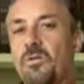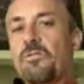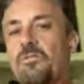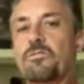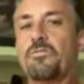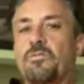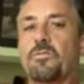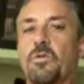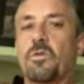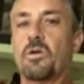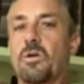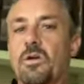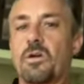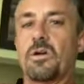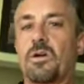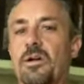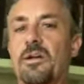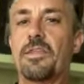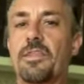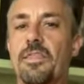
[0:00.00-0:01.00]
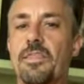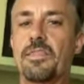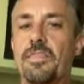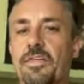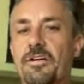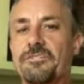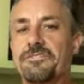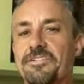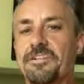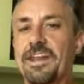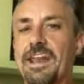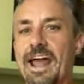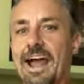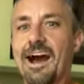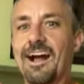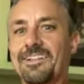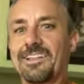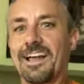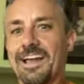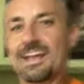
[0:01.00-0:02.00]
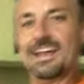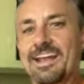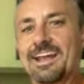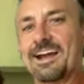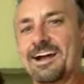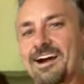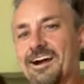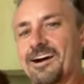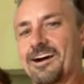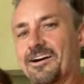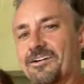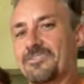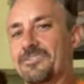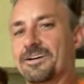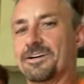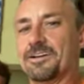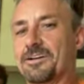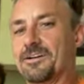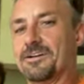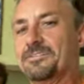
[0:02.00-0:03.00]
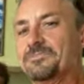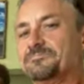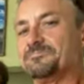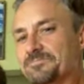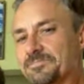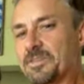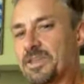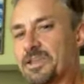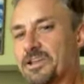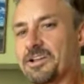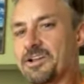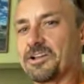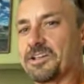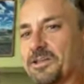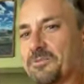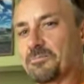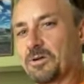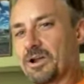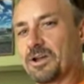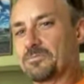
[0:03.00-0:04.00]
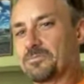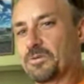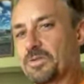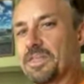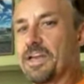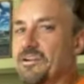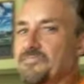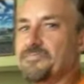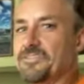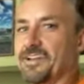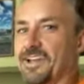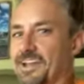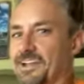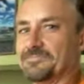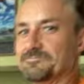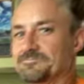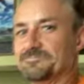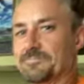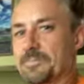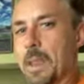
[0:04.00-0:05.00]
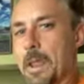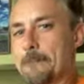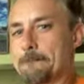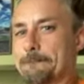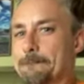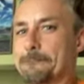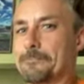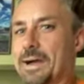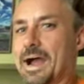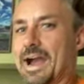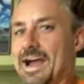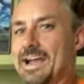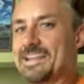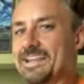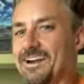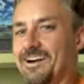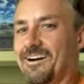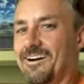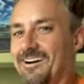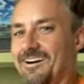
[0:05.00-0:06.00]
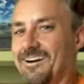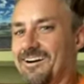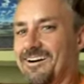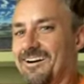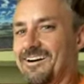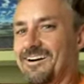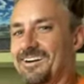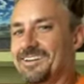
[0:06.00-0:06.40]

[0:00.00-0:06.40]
for the finale of Cooking Bread with JEFE. Bye, y'all.